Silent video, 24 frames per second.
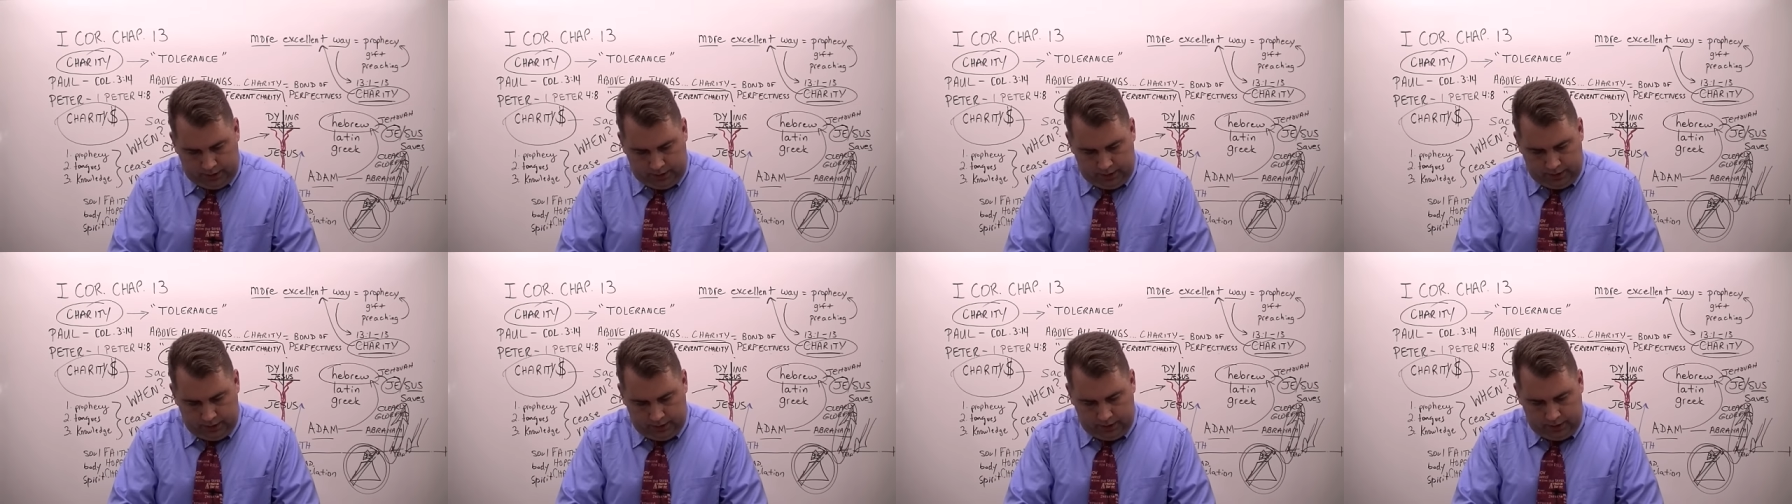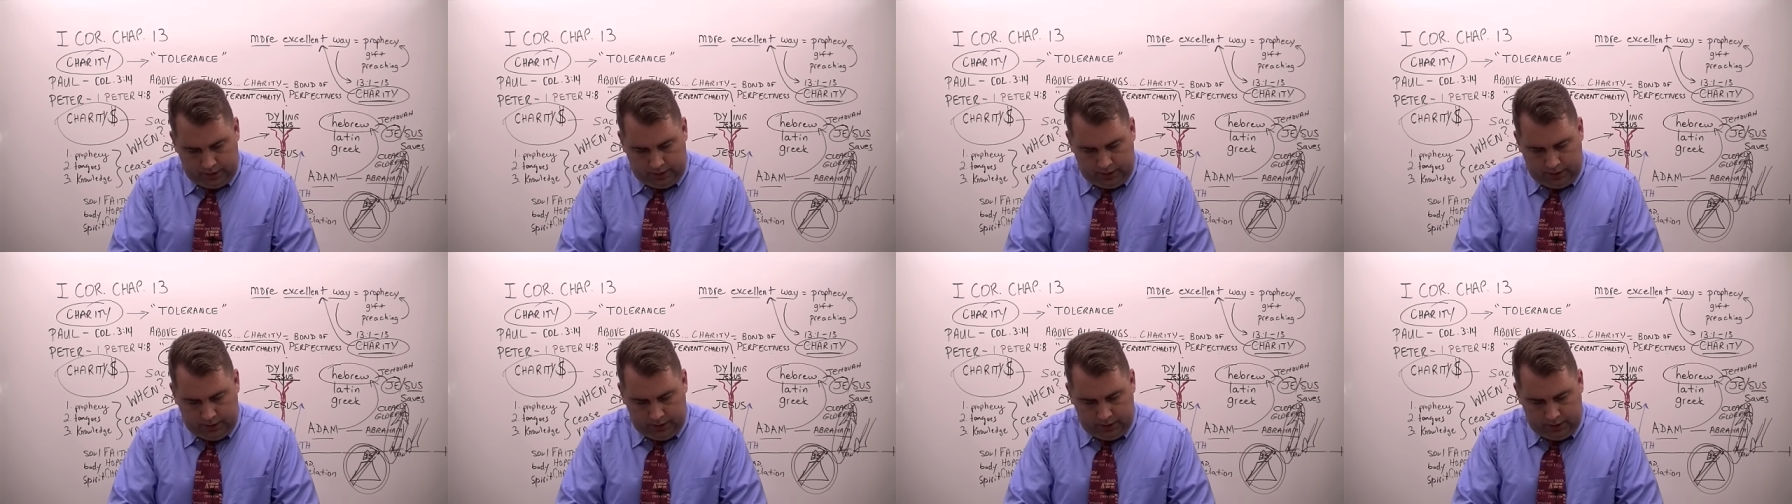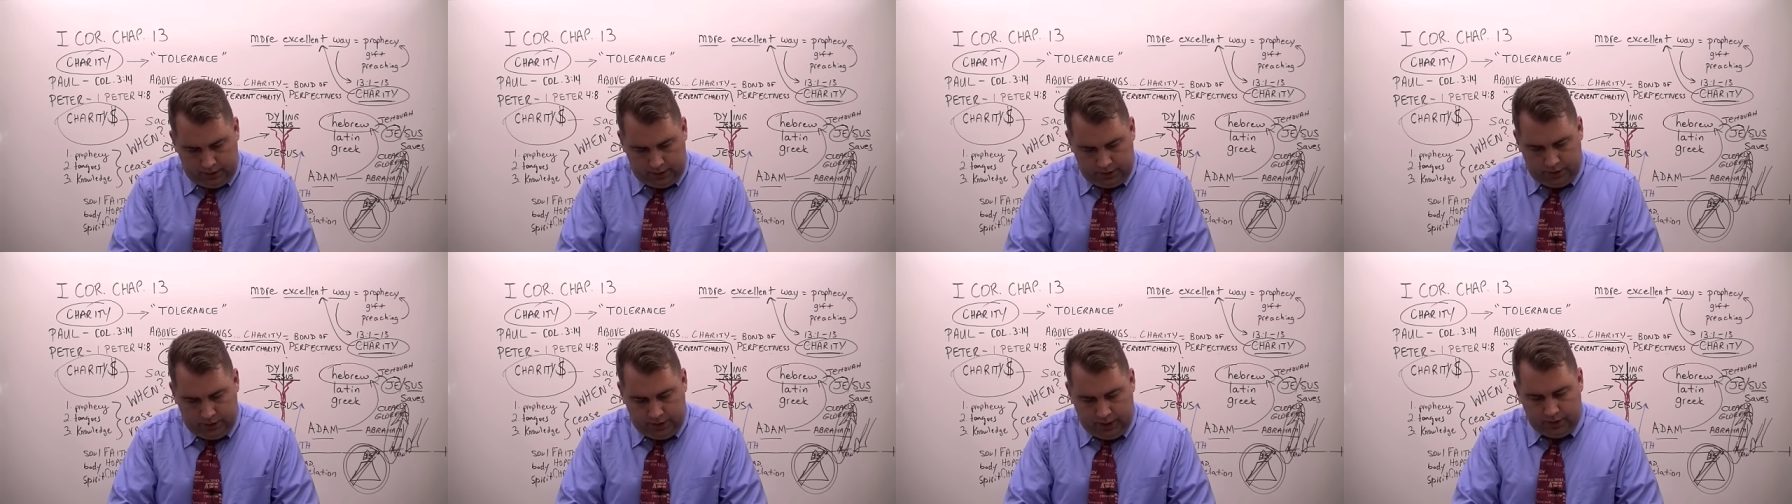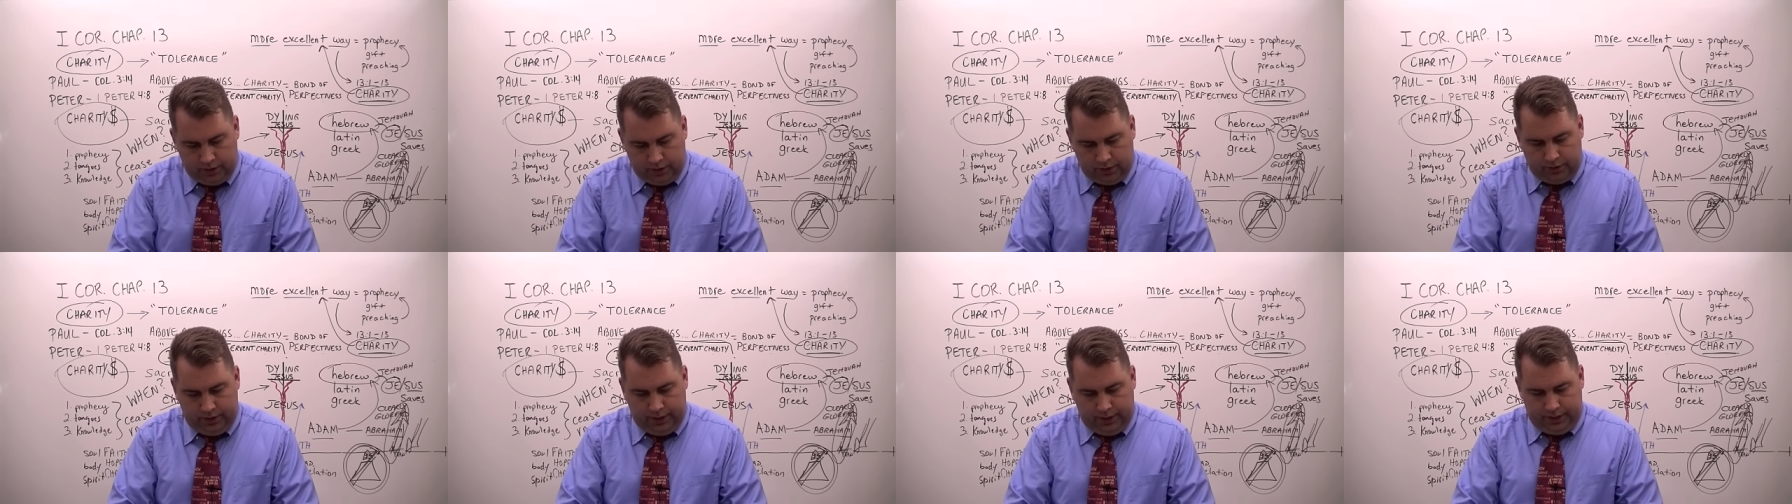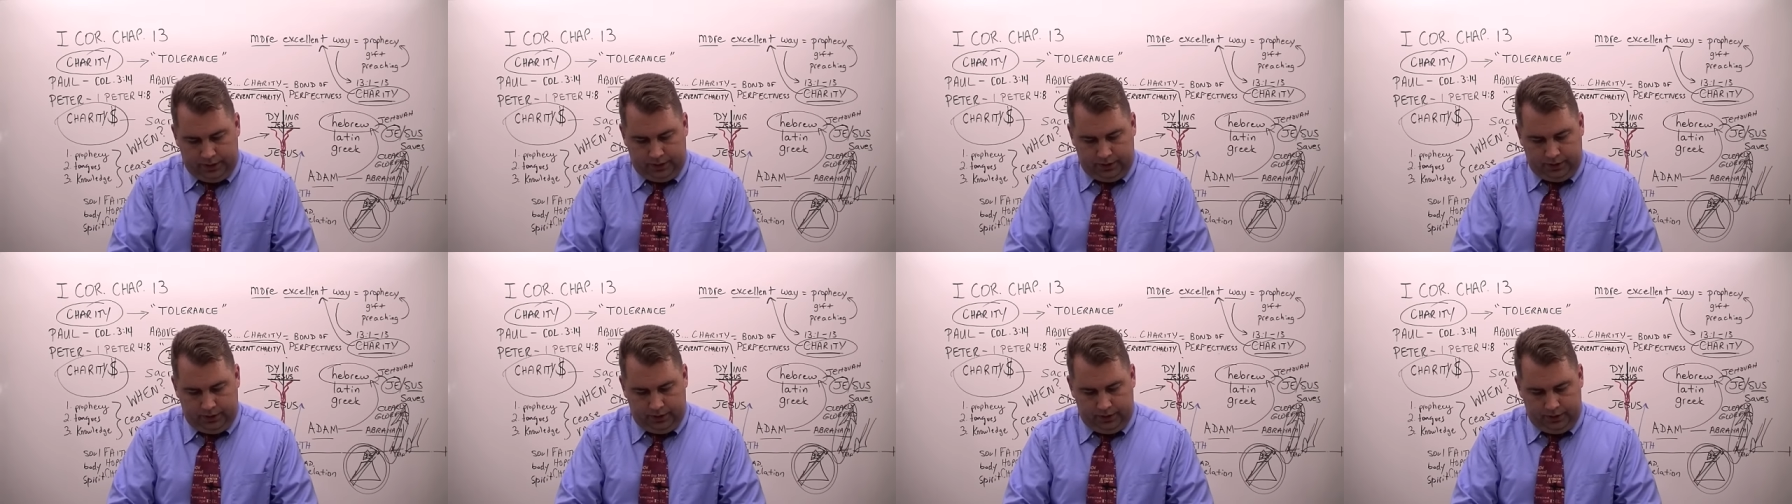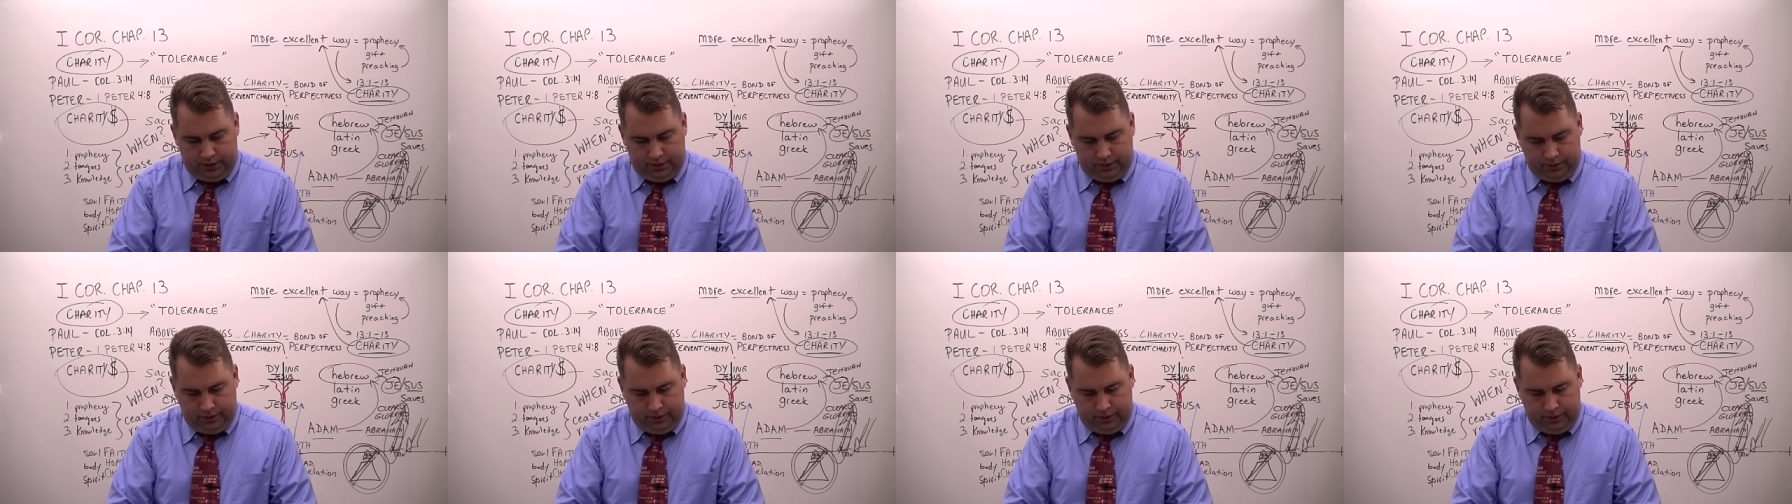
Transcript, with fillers: is, is gentleness.